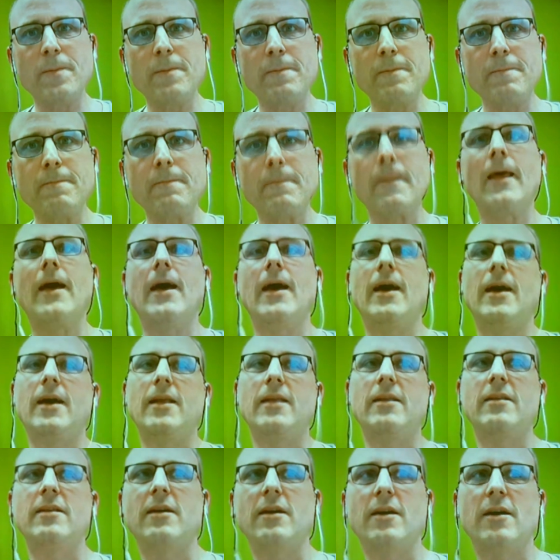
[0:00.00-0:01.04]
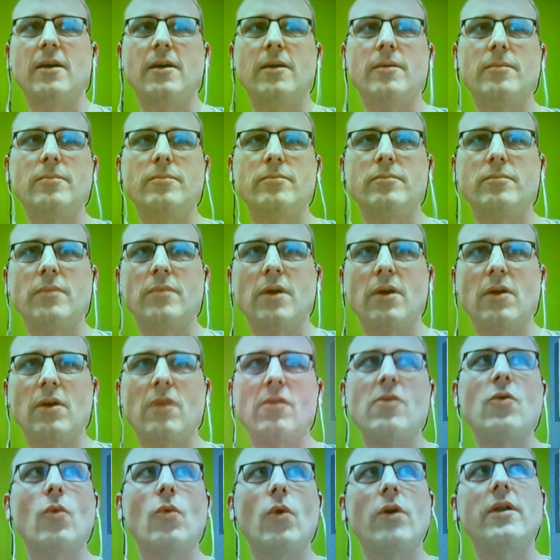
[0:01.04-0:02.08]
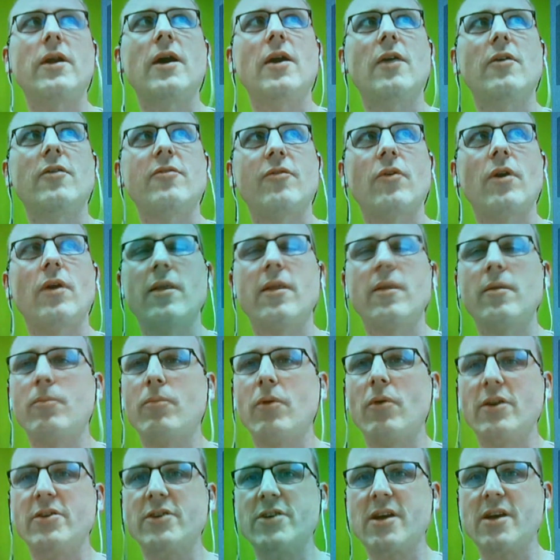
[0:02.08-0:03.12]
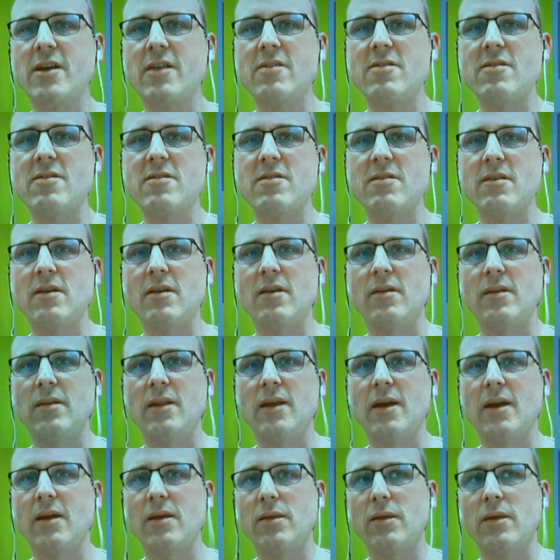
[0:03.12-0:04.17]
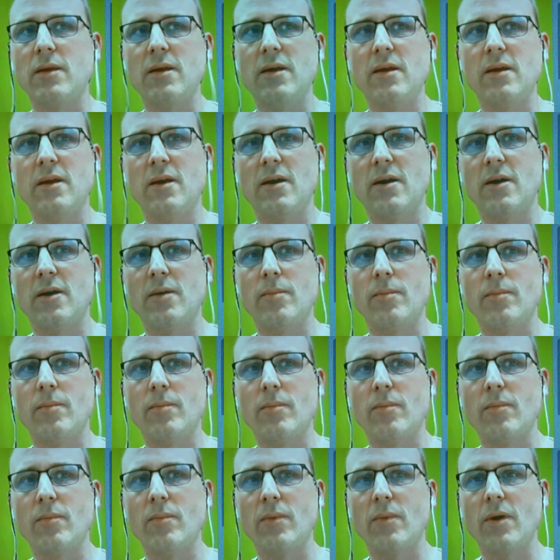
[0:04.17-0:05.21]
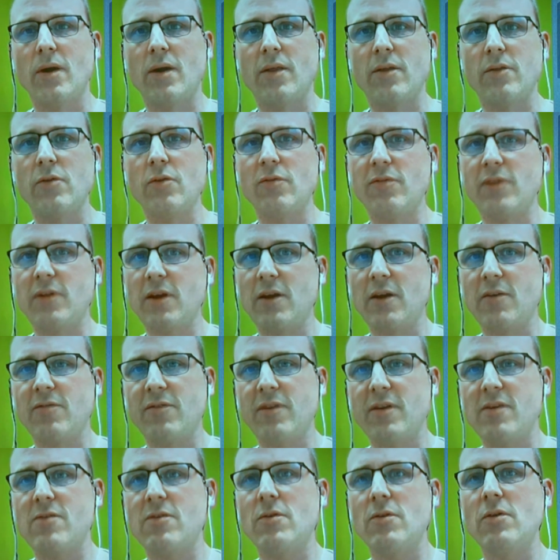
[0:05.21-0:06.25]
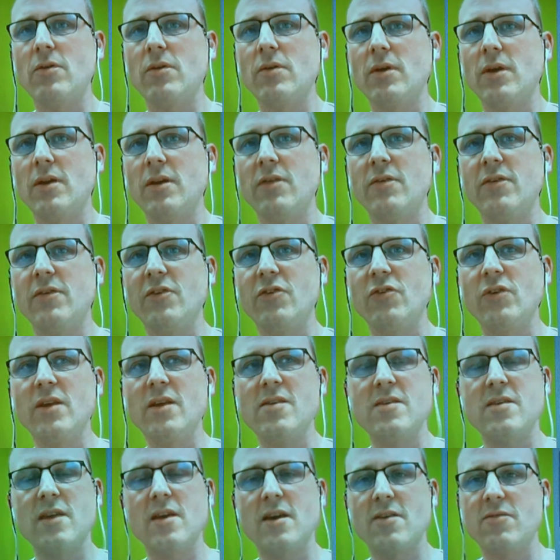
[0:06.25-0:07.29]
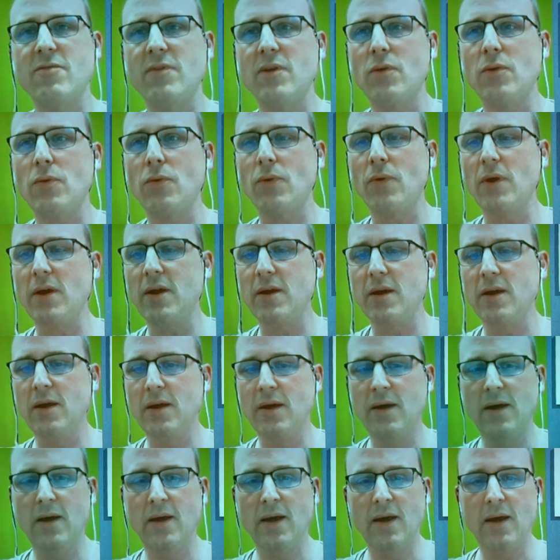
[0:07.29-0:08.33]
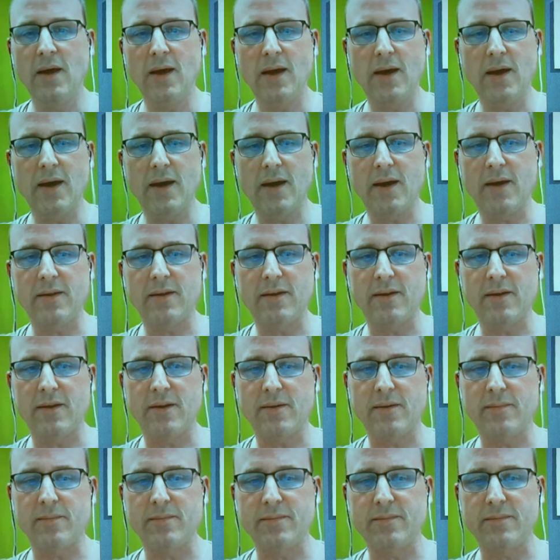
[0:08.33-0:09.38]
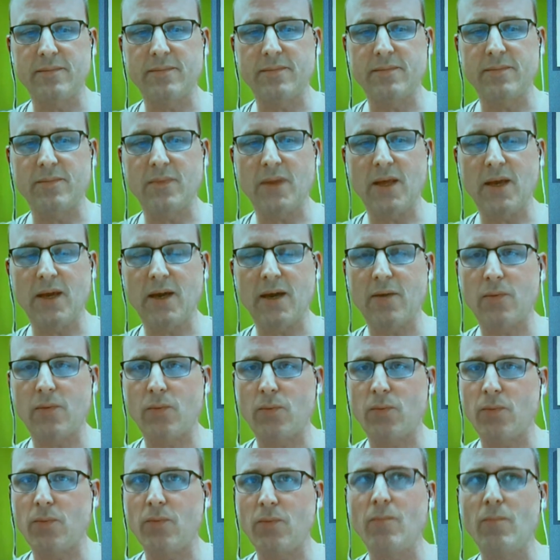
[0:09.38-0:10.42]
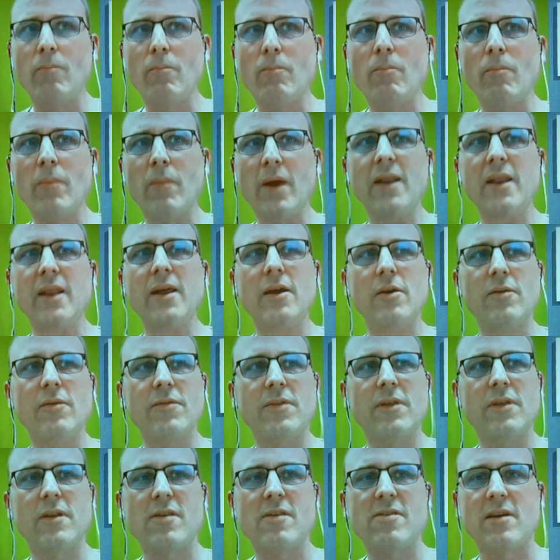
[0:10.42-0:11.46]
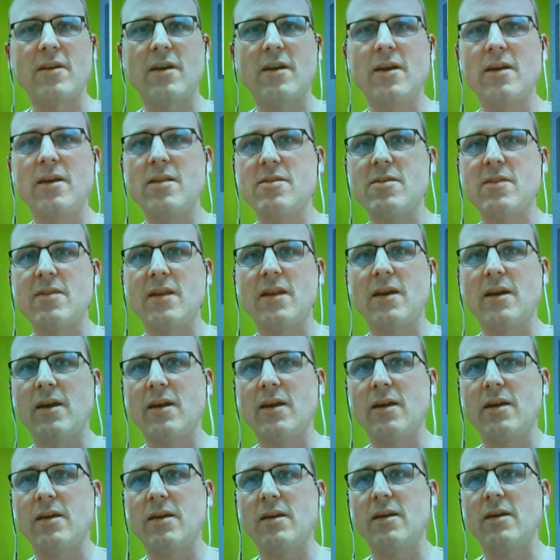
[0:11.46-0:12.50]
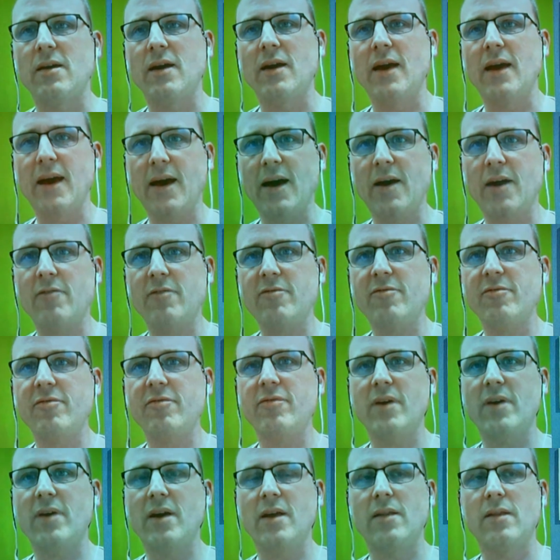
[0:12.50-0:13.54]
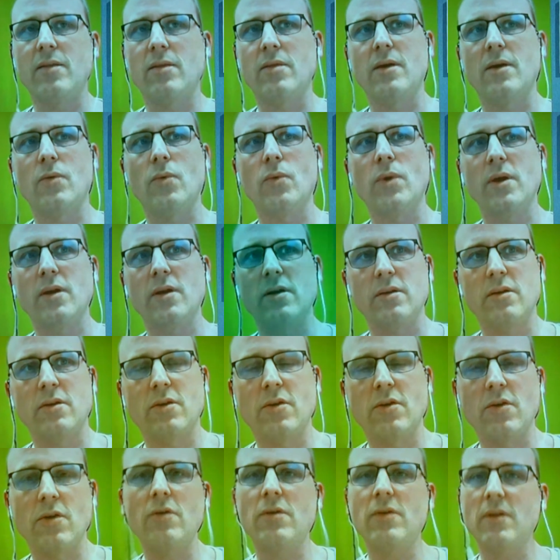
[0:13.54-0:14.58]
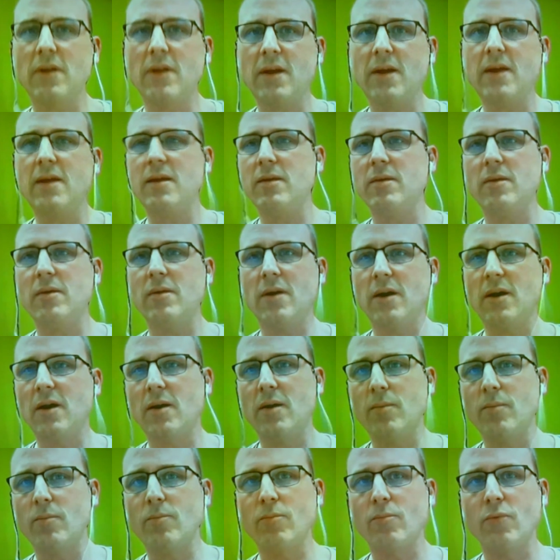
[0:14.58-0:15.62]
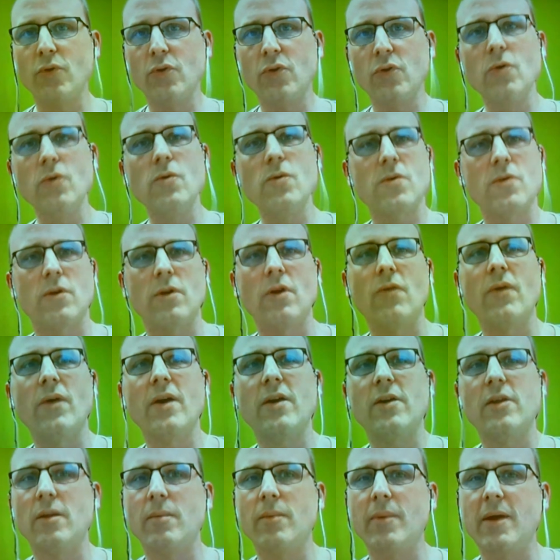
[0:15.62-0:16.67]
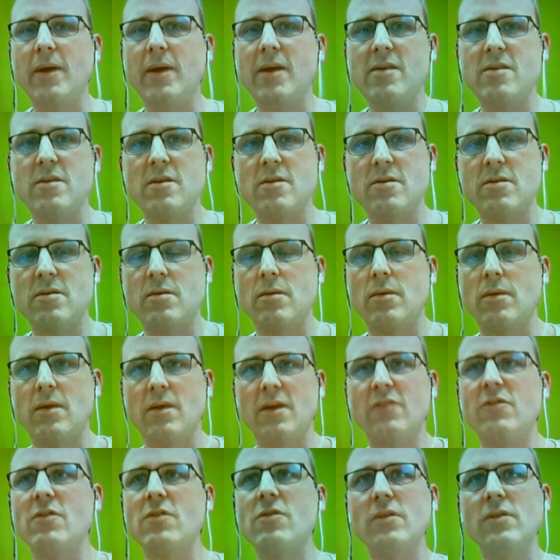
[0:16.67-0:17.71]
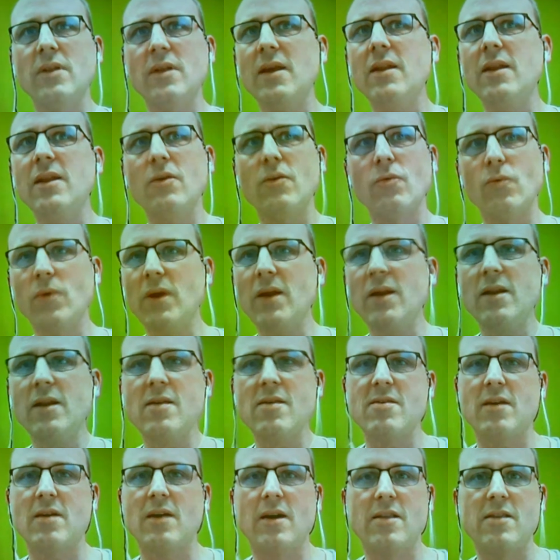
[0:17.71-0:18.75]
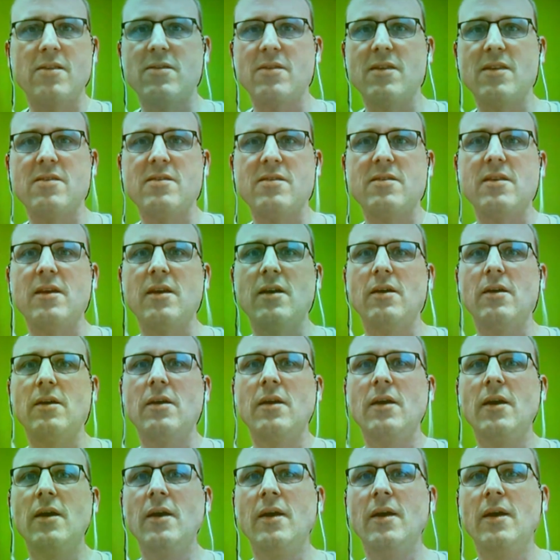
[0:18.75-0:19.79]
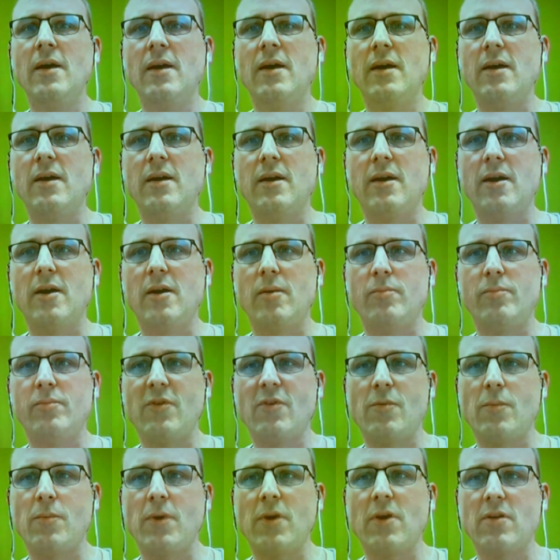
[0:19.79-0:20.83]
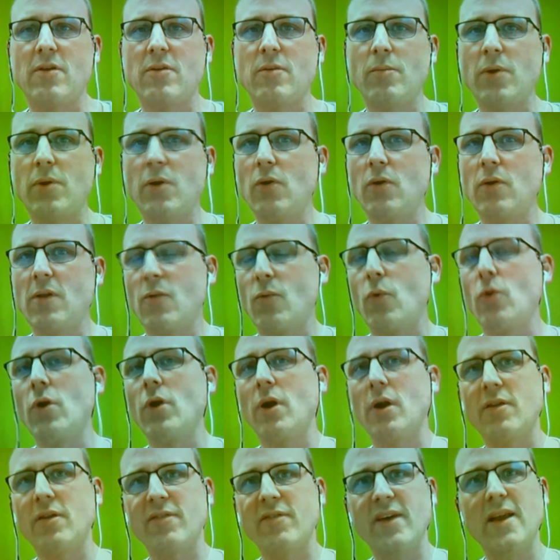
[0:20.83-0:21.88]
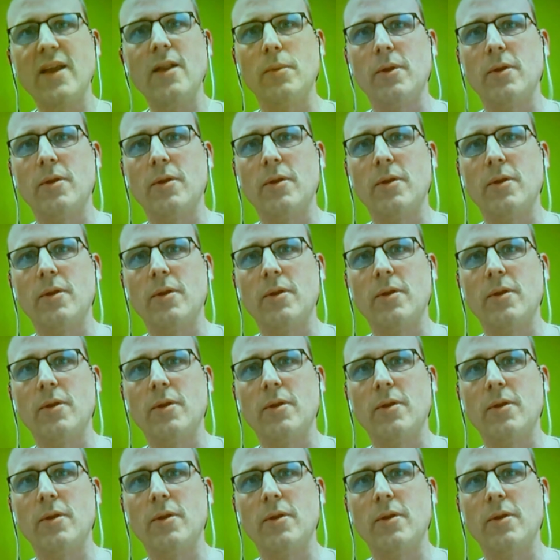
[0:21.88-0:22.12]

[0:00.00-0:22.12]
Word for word: and um, it also worked out for other projects uh, like the um, uh, the new flicker fixer Indivision ECS v3. And um, yeah, many of the designs that I uh, have and that we currently um, produce on a regular basis, they just needed redesigns this year uh, just because components were not available.